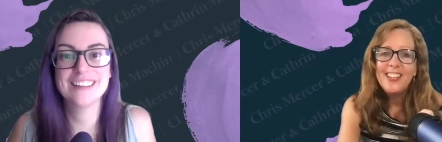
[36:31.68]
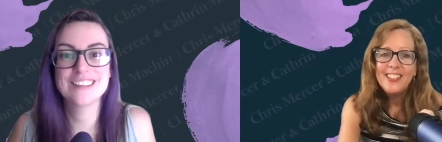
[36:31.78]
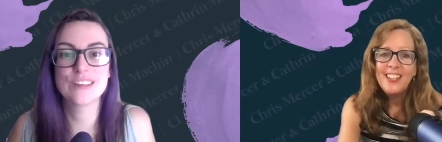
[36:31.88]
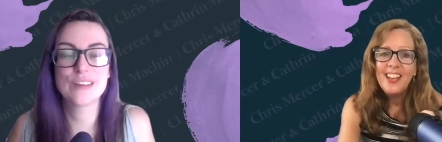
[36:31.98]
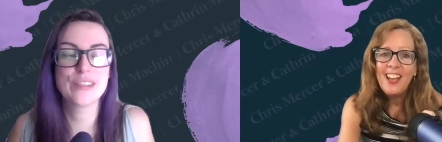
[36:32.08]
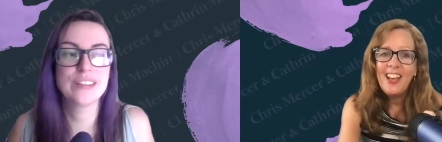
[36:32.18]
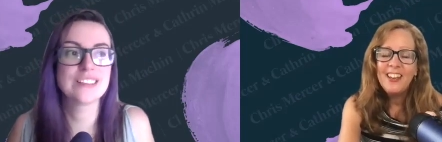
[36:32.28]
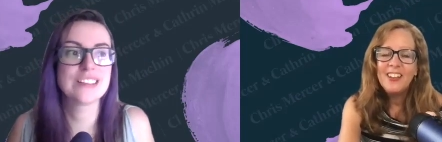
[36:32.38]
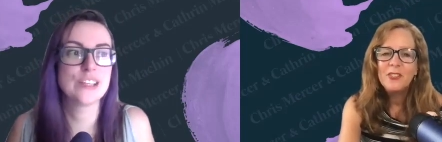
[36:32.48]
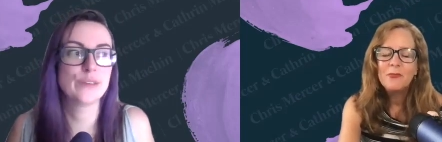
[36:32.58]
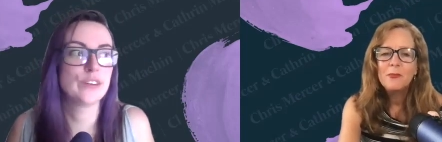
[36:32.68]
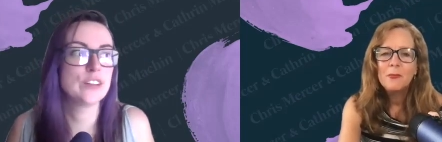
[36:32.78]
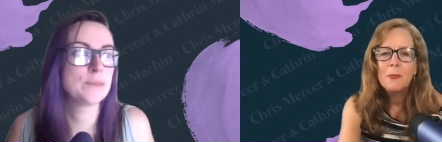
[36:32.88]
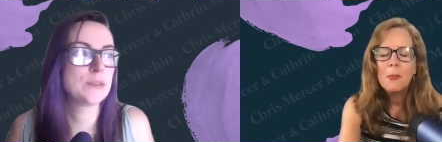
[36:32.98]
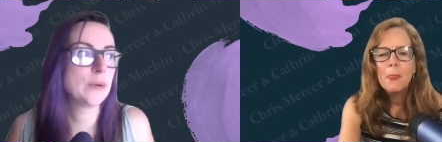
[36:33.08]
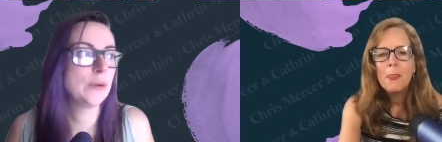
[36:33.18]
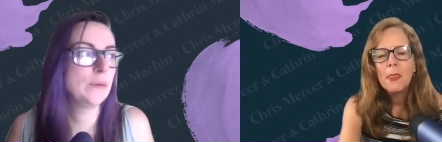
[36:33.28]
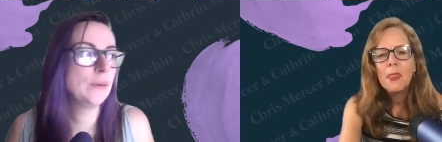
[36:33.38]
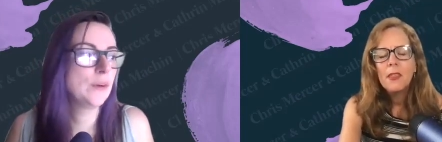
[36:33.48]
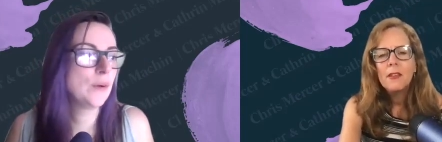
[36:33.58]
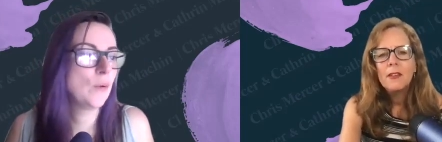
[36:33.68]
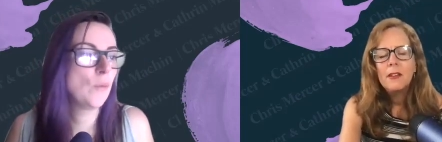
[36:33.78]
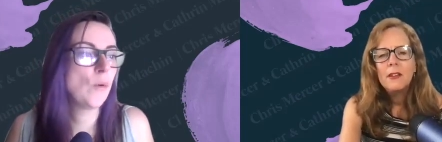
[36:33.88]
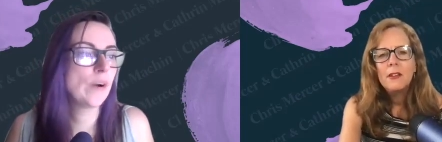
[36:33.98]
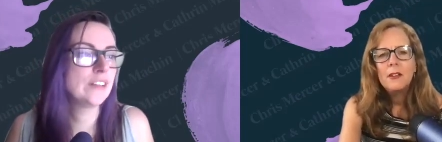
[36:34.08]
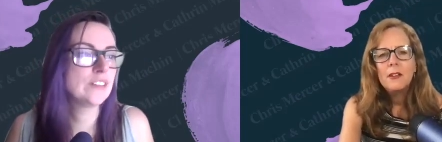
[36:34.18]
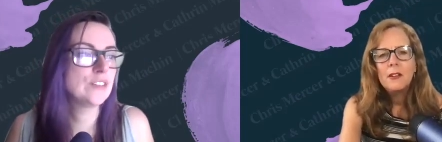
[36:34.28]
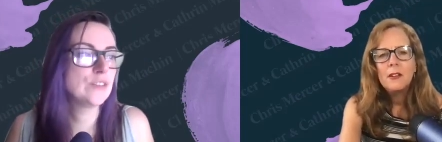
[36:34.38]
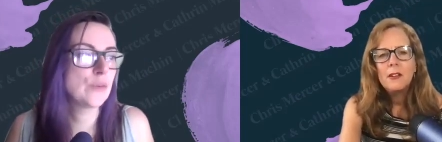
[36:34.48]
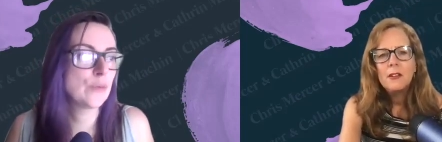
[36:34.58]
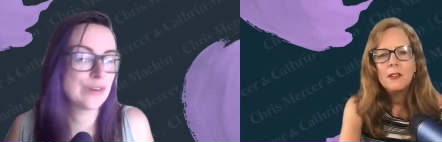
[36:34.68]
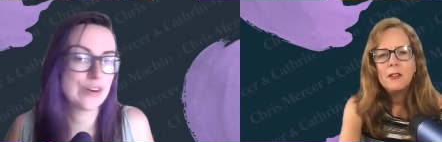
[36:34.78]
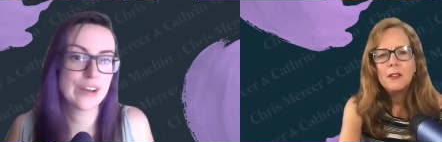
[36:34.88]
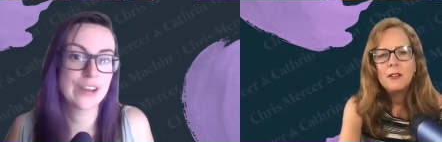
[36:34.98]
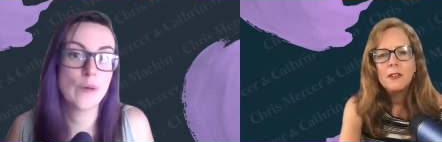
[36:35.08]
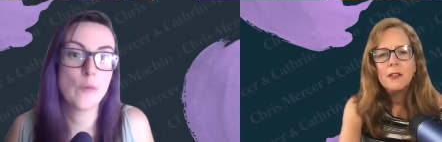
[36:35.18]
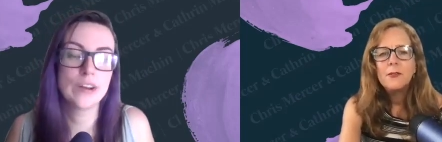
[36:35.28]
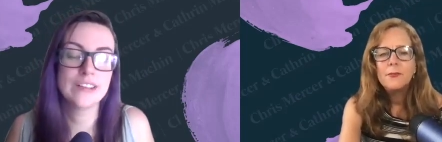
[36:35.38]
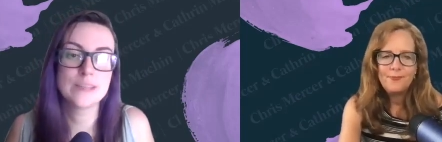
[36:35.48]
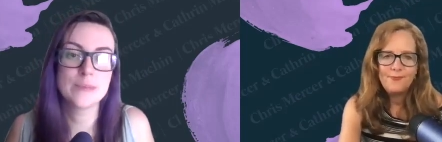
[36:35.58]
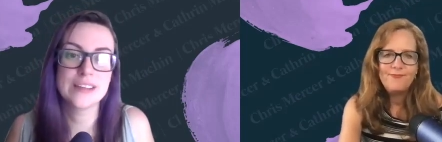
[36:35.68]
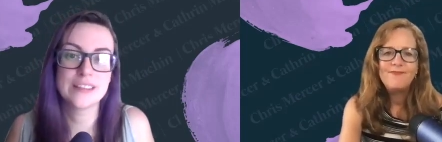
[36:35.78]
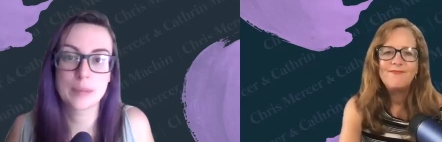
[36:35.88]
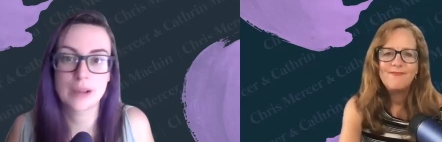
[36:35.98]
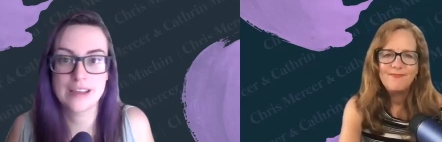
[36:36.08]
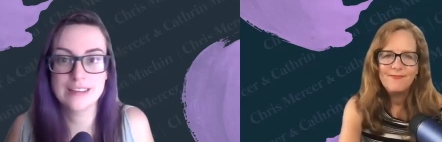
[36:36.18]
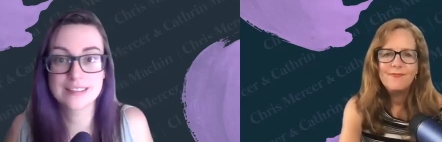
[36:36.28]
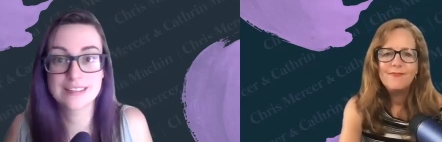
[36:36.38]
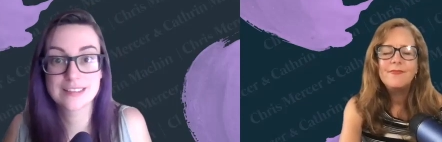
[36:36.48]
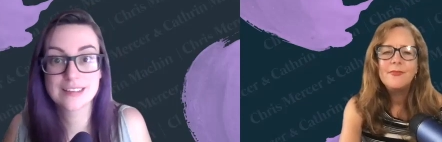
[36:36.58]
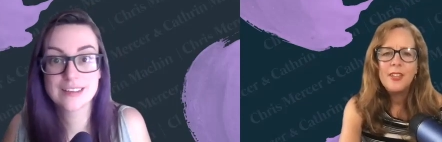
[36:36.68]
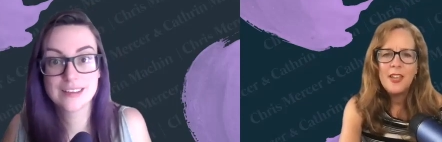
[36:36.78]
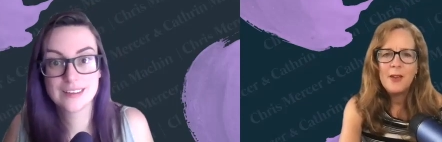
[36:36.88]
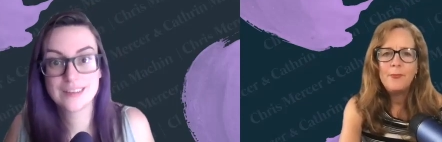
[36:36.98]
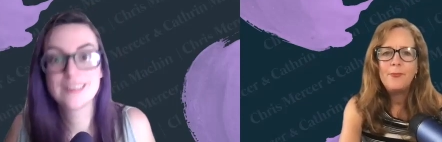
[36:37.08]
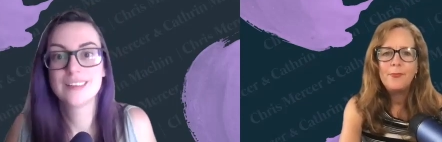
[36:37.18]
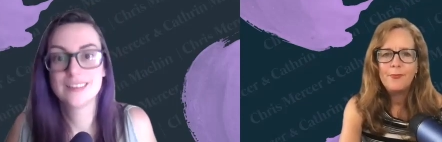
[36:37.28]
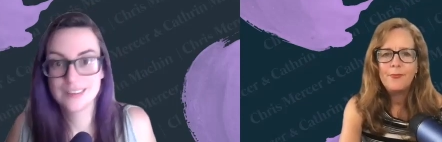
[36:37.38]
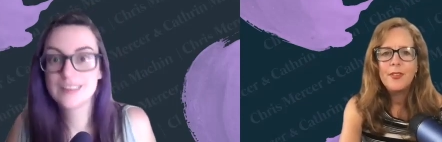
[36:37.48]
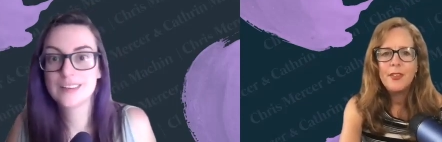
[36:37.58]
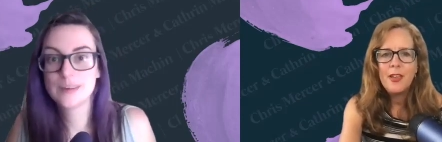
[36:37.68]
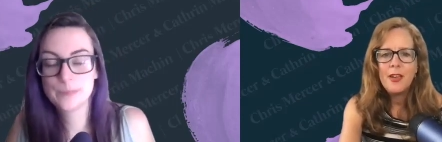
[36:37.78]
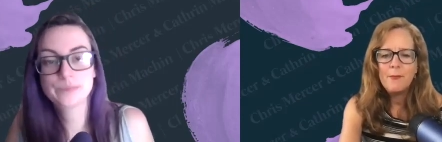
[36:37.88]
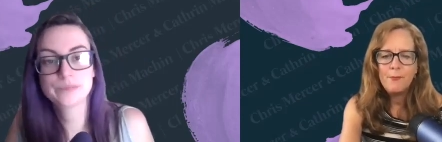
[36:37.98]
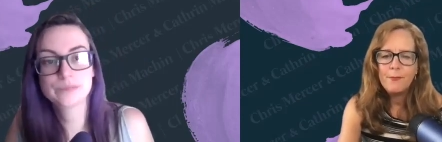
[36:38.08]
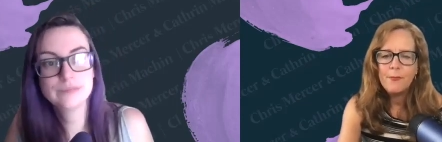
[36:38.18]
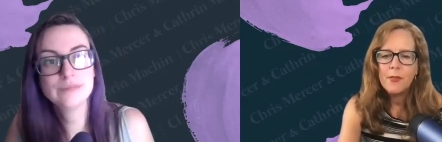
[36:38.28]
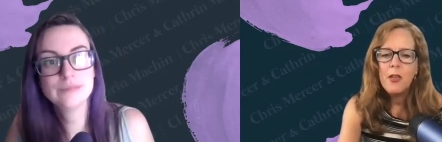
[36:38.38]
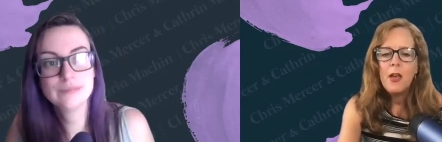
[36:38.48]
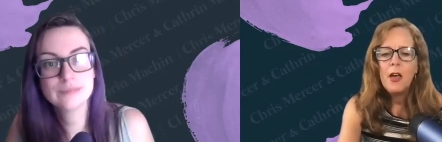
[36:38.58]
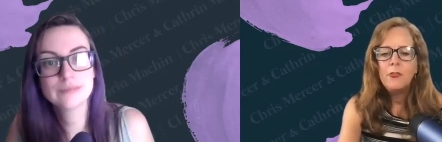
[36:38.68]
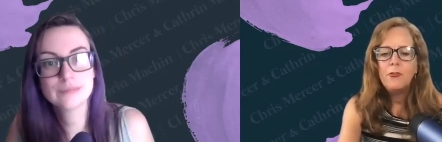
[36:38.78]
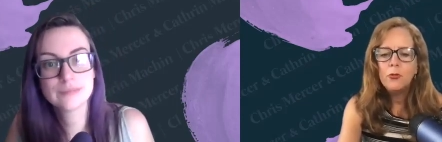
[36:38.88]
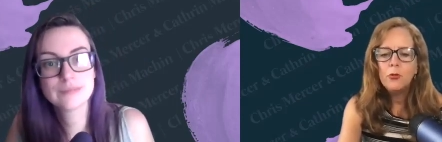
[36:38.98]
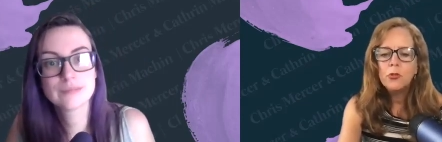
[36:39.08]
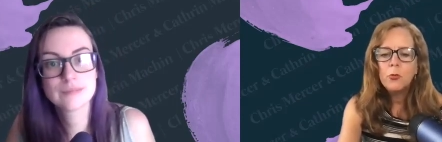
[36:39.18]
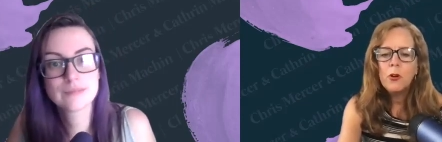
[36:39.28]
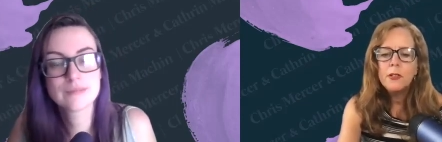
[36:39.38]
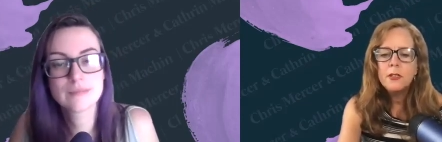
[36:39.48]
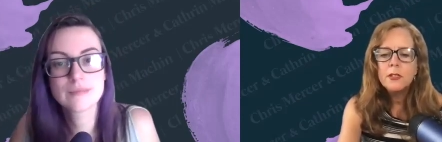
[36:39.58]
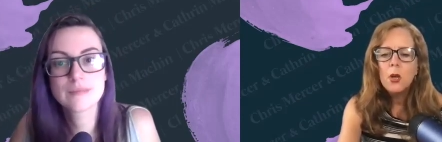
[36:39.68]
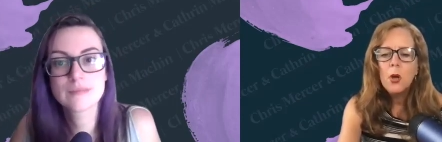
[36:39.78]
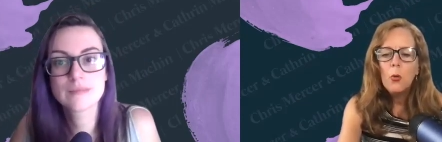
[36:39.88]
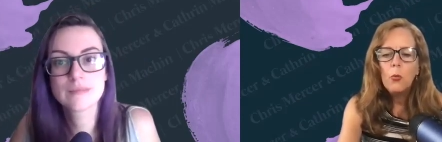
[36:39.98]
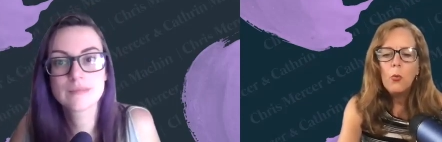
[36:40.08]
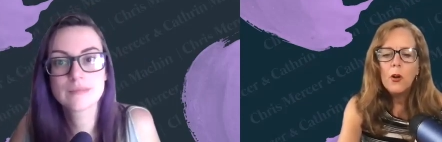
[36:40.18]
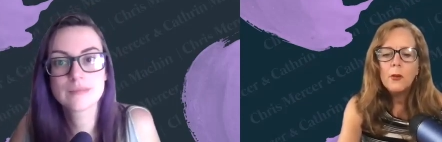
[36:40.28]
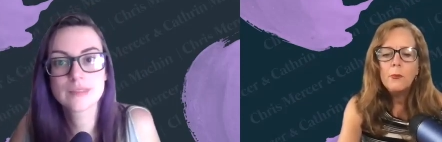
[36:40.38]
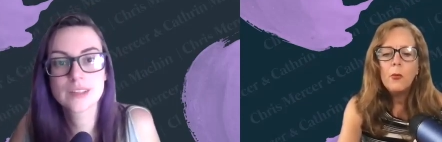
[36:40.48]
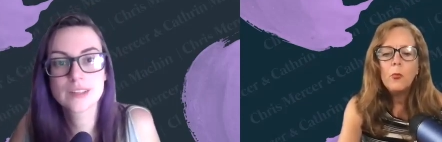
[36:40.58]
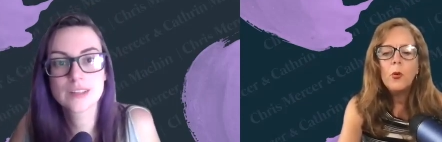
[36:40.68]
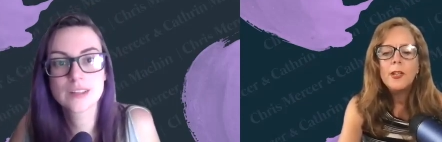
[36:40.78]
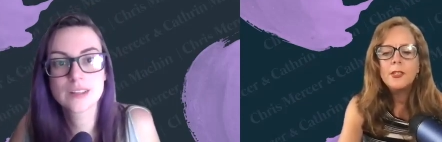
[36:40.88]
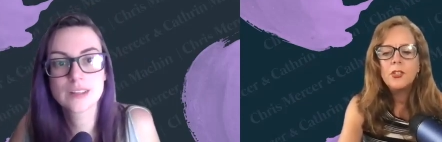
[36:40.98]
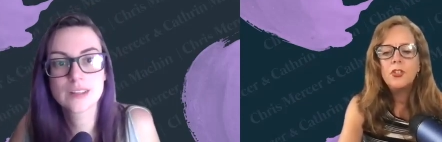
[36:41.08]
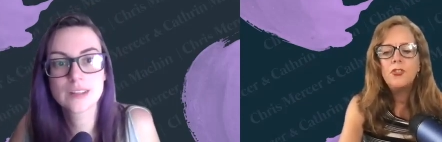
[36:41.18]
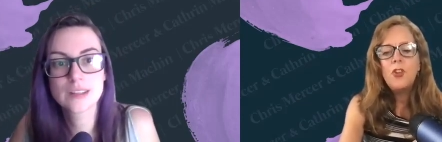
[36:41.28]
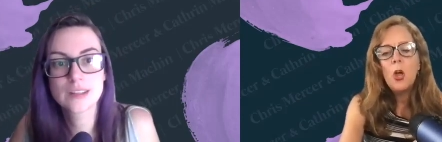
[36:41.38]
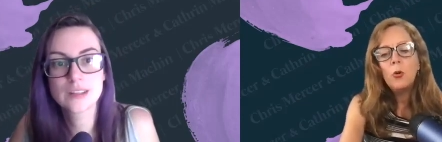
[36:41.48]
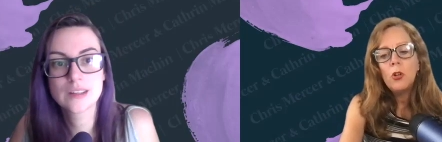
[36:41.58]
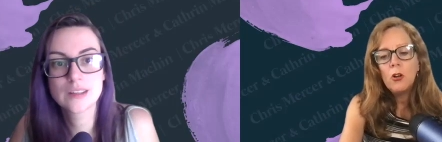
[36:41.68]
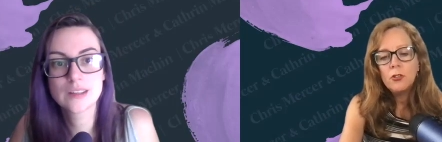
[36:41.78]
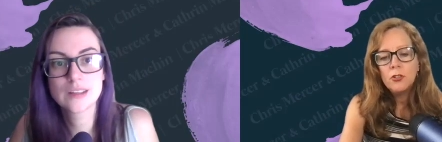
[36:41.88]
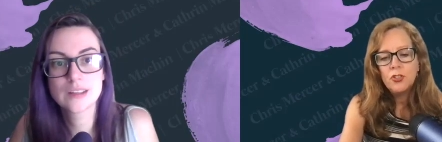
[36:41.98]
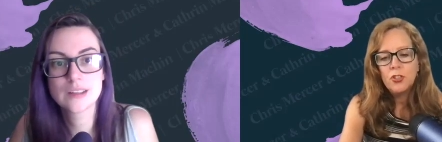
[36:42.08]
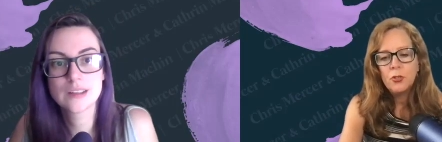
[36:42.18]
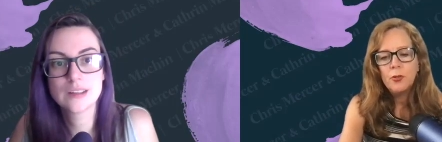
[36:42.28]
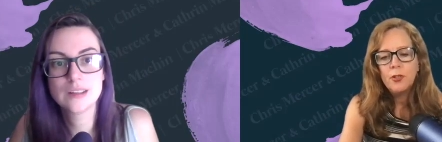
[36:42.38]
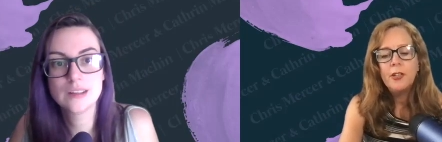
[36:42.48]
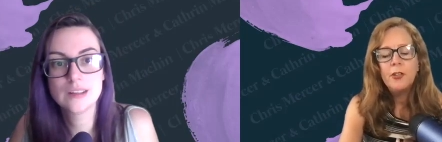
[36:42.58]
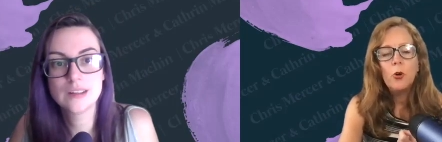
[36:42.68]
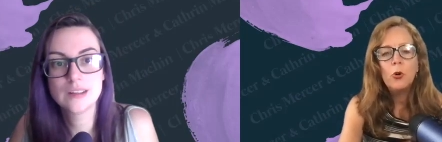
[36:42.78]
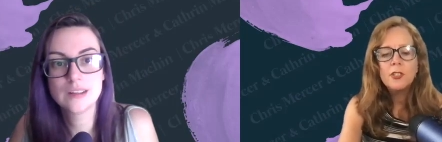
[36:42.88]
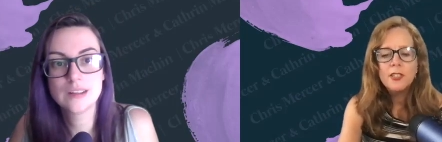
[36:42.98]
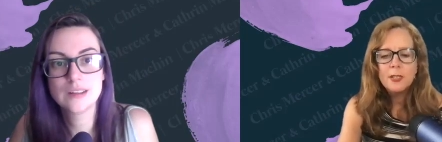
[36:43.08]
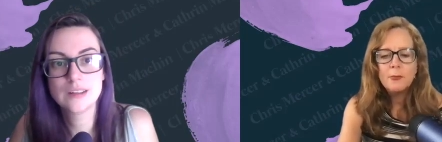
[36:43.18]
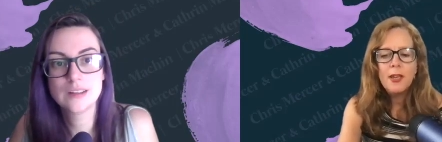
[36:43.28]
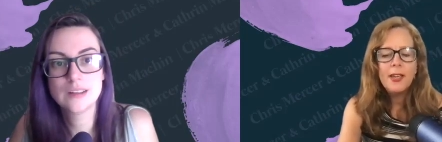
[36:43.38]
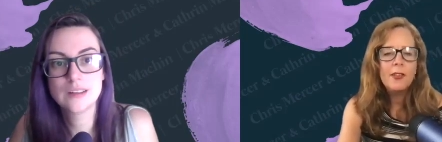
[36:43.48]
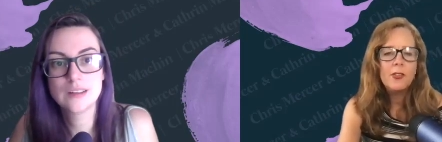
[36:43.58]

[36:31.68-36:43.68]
Speaker 1: so yeah. i think there's a difference between wanting to do the work and wanting to be in the place yeah
Speaker 2: yeah and the fourth one is what am i willing to no longer do in order to make it